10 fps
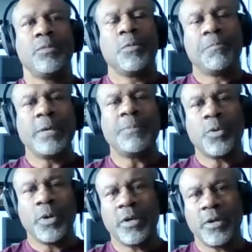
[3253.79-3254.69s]
And when
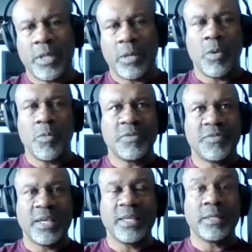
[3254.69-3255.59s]
people hear that what
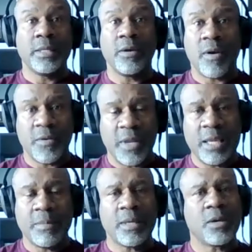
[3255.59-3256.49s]
we've done and hear our
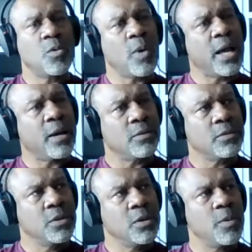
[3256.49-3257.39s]
name, they go, wow,
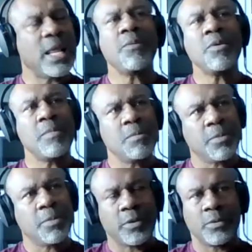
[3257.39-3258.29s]
you know what? I
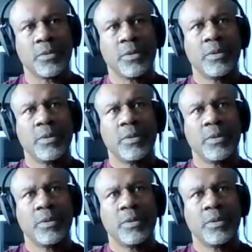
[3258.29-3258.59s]
remember you.